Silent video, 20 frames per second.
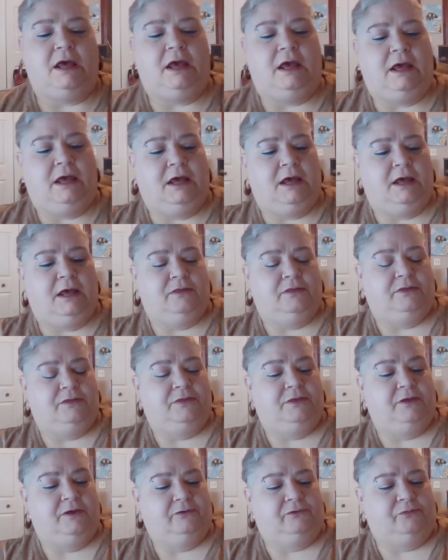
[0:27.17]

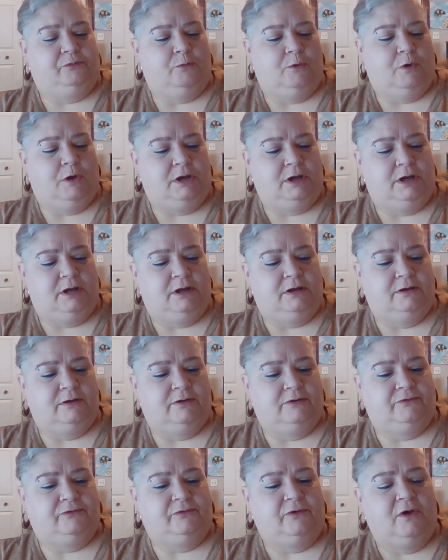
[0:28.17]
And this one
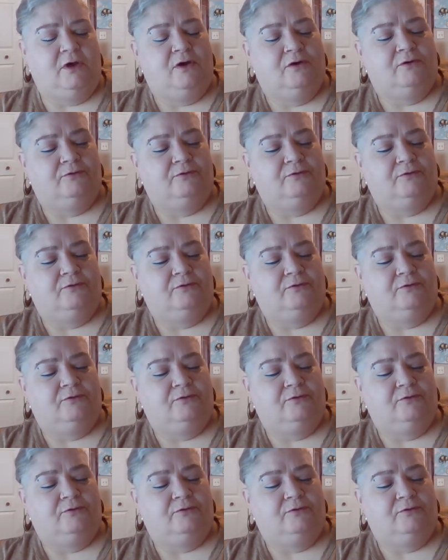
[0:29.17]
is